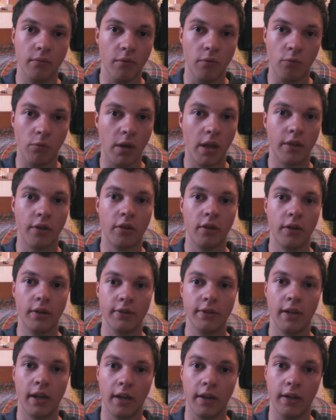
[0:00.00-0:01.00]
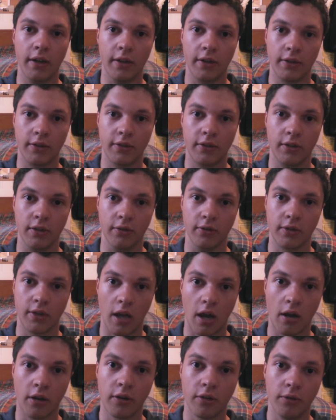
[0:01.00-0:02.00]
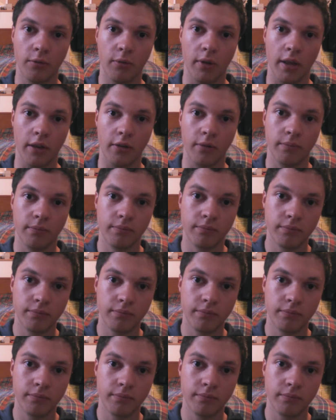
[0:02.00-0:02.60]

The weather is not an excuse. Conquer the weather.